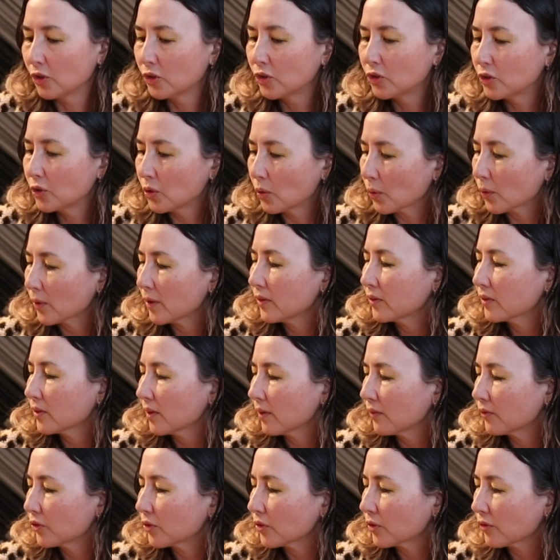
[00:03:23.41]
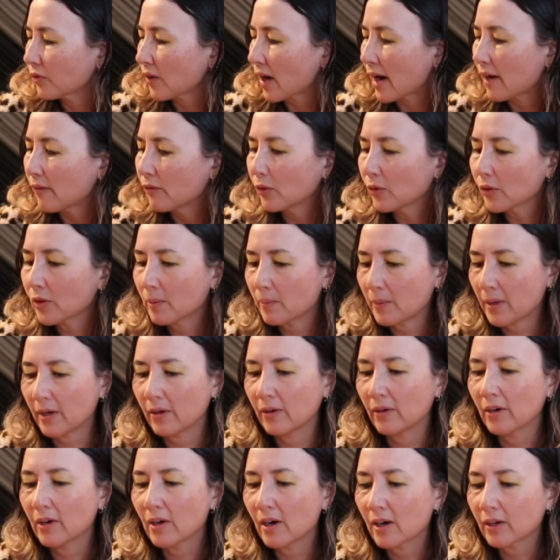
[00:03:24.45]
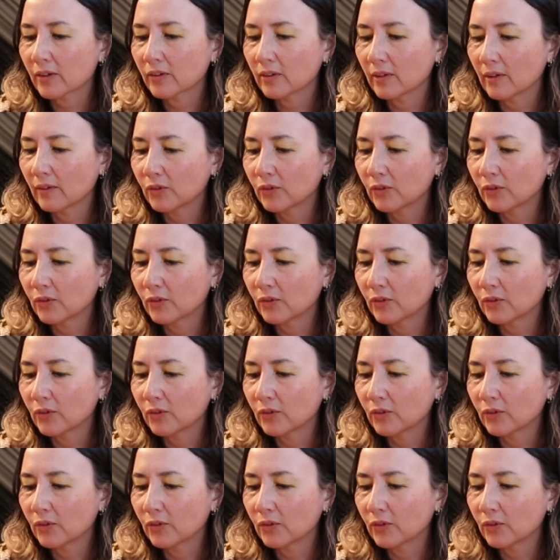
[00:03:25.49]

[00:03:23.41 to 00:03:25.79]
Stories of Survival, The Paradox